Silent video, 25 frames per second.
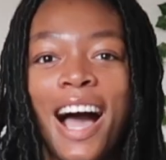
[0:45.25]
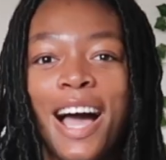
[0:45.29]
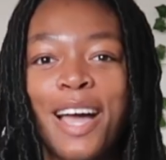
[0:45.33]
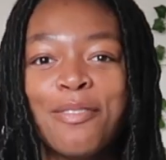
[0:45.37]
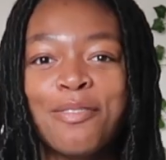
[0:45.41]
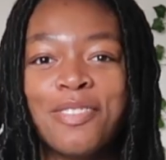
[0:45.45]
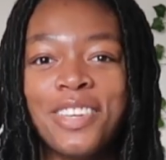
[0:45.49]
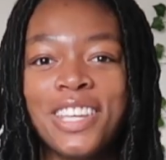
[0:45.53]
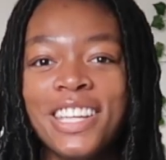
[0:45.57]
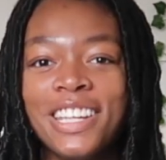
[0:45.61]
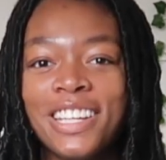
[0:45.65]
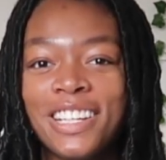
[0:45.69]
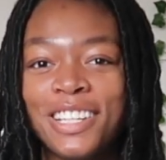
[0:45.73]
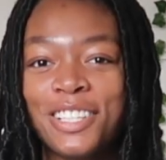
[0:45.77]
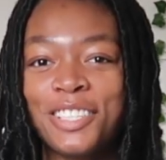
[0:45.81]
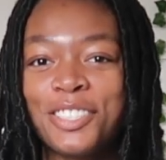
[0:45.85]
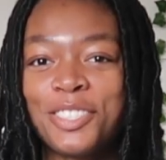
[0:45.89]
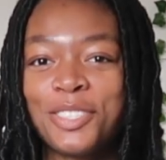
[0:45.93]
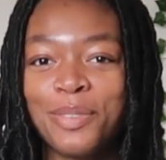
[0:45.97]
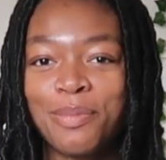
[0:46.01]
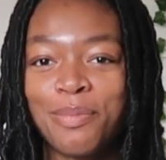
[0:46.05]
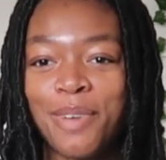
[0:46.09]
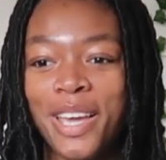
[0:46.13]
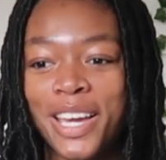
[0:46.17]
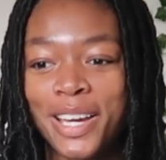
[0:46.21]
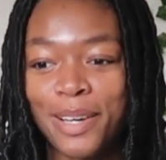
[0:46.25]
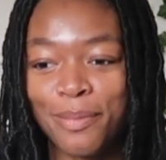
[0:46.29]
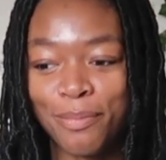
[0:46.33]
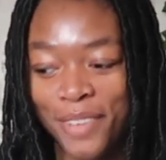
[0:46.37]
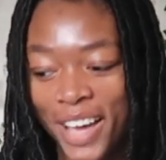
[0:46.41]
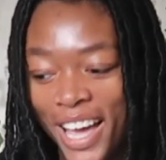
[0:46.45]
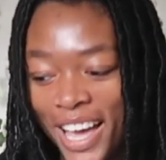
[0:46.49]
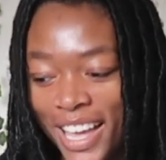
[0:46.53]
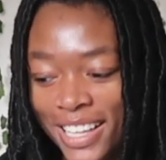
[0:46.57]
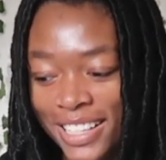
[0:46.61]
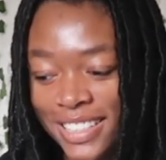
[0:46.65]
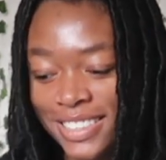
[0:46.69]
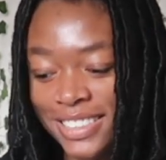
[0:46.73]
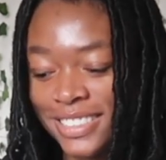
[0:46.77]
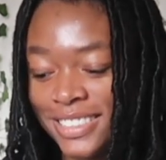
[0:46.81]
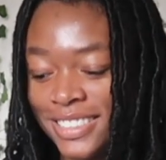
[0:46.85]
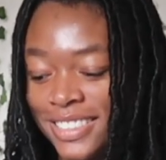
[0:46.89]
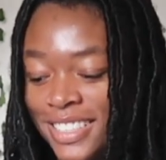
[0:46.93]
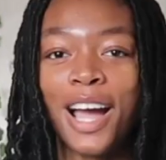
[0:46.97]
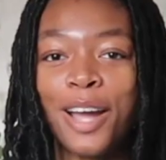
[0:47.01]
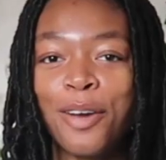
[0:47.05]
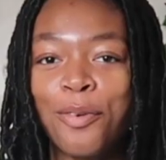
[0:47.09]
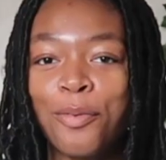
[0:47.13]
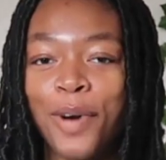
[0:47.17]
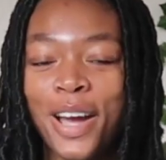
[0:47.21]
I'm here to make amends.
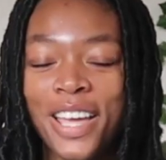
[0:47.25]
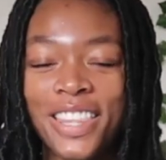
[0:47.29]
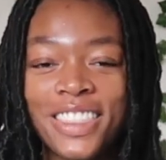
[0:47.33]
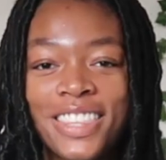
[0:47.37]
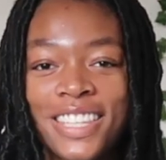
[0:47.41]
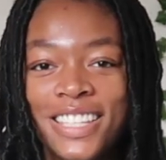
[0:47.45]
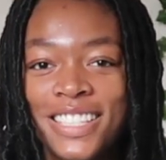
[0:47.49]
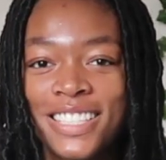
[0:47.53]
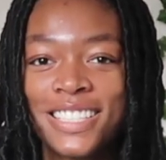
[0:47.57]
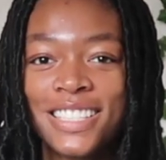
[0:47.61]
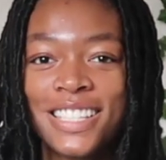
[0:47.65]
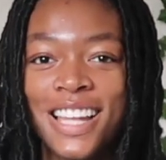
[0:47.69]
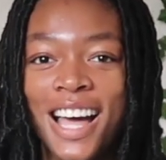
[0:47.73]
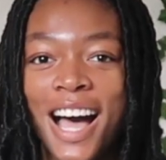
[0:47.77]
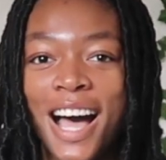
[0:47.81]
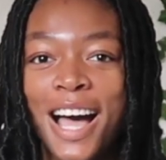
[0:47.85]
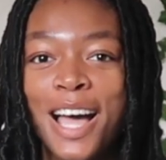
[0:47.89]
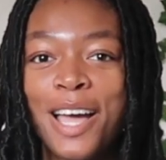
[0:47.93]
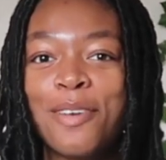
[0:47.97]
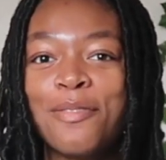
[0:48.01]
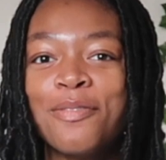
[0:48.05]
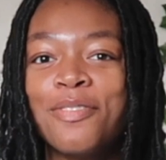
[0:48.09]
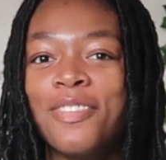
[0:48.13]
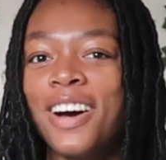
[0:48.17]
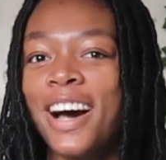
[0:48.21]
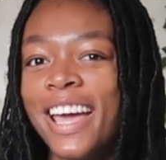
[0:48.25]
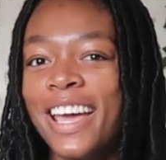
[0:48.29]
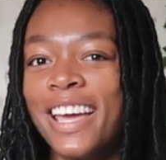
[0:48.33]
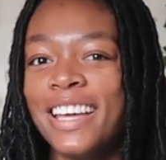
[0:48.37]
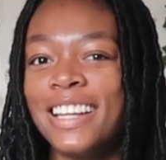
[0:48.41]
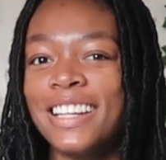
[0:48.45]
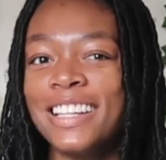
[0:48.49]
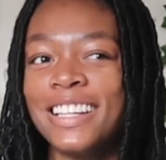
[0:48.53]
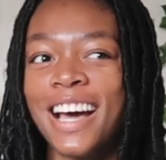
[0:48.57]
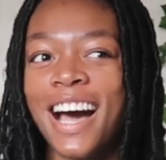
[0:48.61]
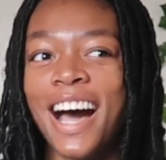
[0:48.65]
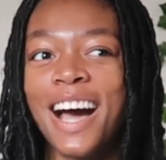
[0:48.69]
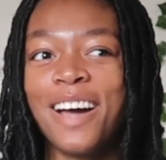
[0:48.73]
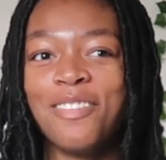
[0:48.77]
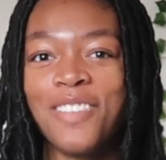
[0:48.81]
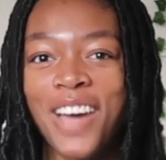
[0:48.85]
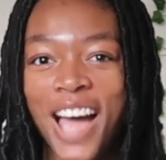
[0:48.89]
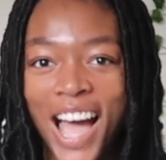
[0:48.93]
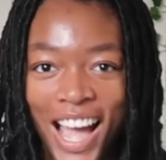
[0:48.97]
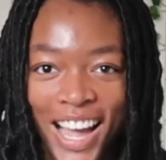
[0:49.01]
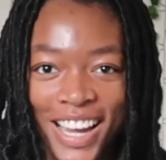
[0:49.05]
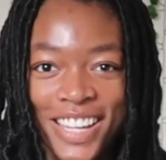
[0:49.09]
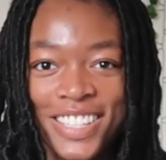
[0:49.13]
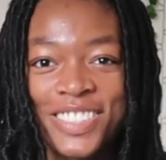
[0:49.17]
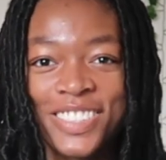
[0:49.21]
I went this time, and I'm
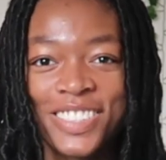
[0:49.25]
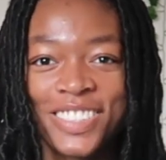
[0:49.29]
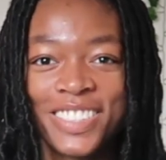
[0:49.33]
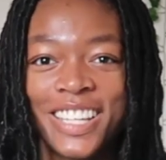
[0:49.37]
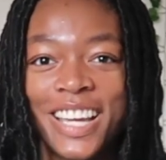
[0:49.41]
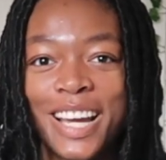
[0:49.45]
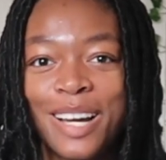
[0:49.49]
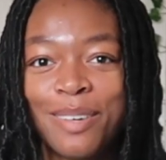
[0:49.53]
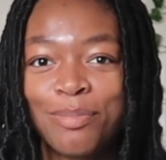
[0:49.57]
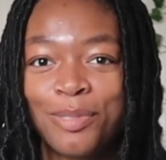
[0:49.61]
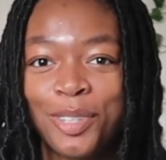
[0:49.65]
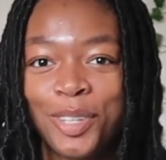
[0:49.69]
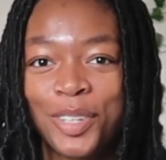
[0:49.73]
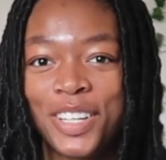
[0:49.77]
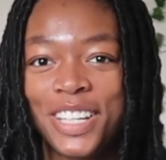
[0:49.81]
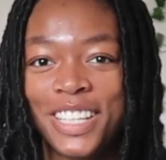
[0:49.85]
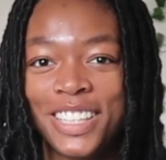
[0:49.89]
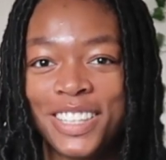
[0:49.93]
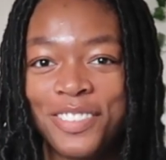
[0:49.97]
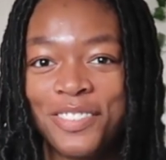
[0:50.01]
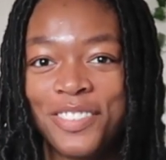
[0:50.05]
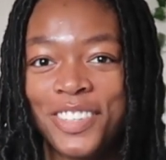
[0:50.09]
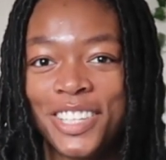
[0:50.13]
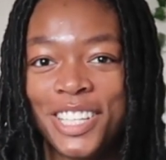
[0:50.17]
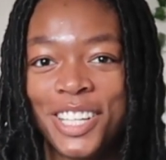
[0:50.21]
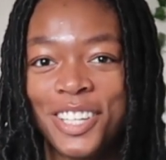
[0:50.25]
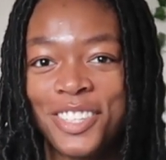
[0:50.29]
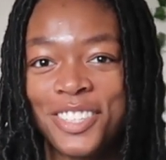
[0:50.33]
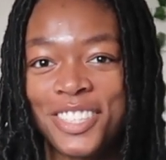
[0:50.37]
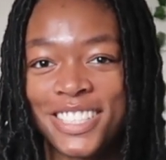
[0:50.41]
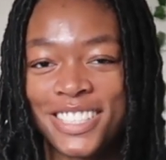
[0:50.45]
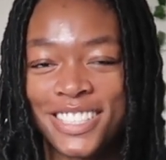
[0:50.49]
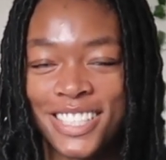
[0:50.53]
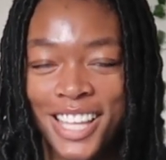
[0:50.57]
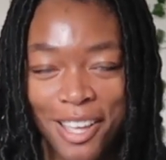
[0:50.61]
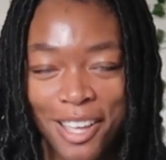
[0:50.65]
actually uploading the video this